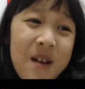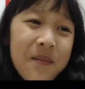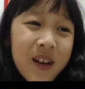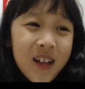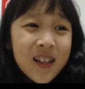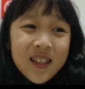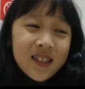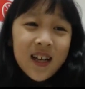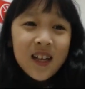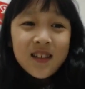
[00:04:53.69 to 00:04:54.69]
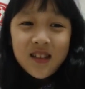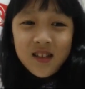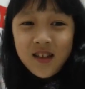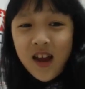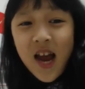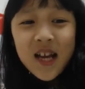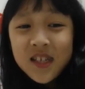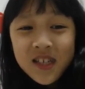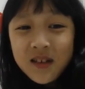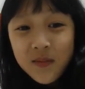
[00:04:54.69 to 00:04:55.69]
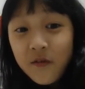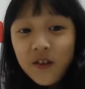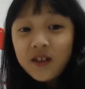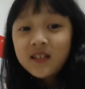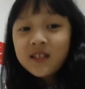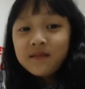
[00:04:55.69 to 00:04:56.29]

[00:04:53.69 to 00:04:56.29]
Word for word: but at least has, has some of it.